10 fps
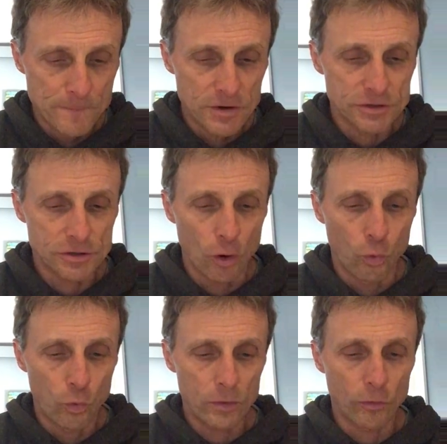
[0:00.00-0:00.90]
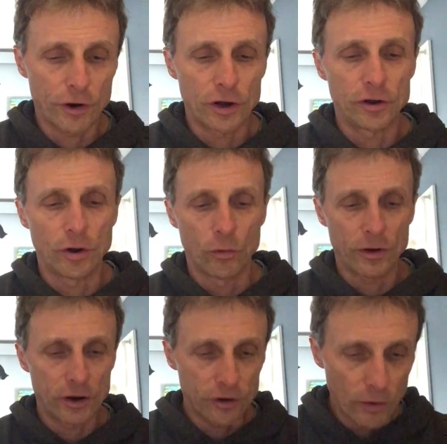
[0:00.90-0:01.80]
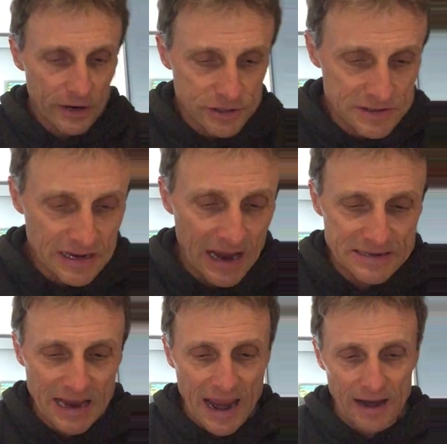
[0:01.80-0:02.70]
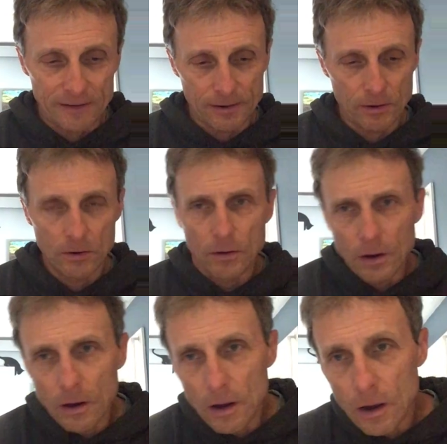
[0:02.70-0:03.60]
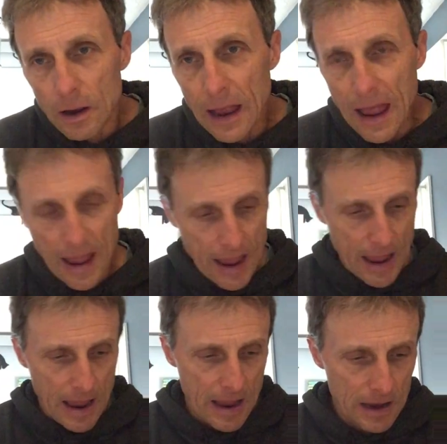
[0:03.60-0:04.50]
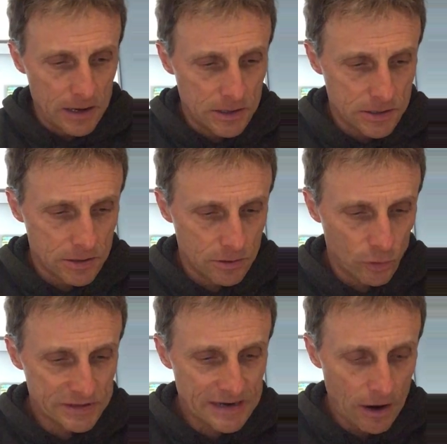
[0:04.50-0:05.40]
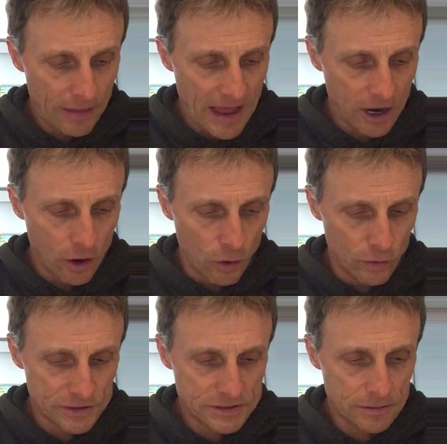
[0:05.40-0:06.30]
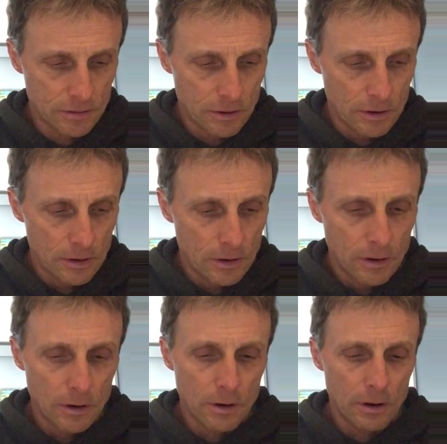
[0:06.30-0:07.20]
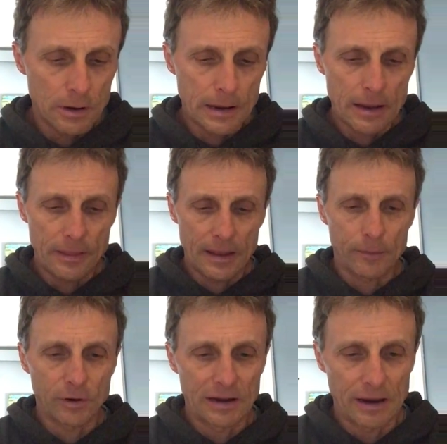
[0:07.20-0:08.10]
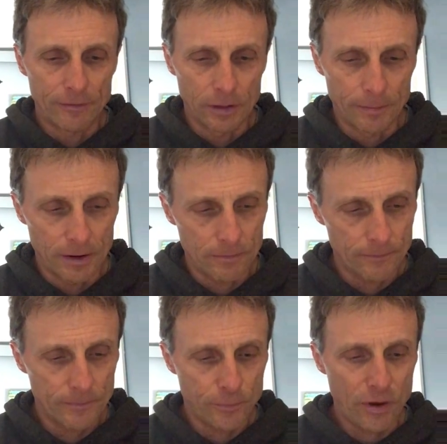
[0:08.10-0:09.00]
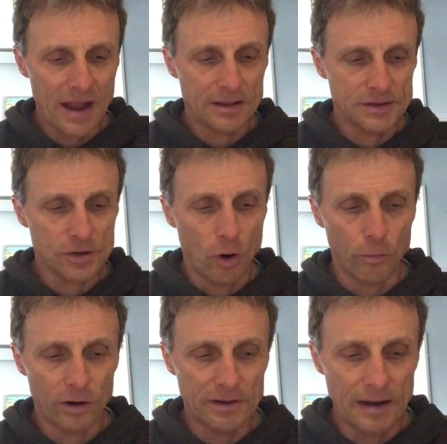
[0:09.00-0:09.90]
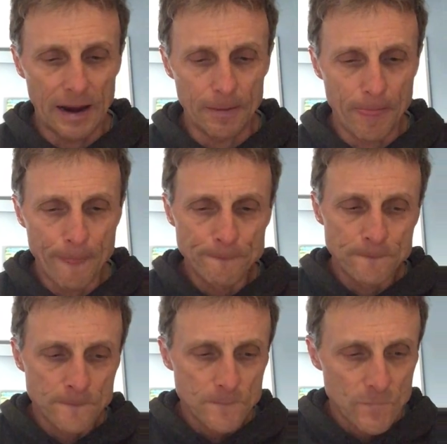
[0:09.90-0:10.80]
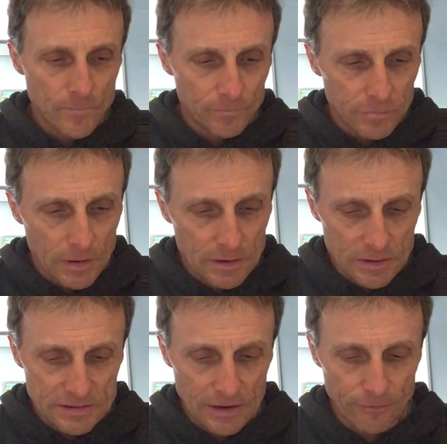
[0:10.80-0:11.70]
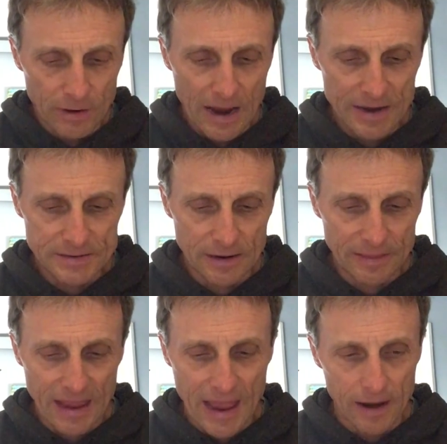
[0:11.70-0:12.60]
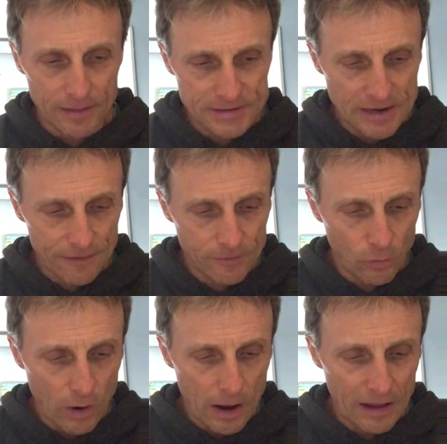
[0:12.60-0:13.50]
So what we're going to do, we're going to do exercise 8, and we'll see how that goes. And then I'm going to give you a little bit practice homework tonight. See if you guys can get the hang of this after a while.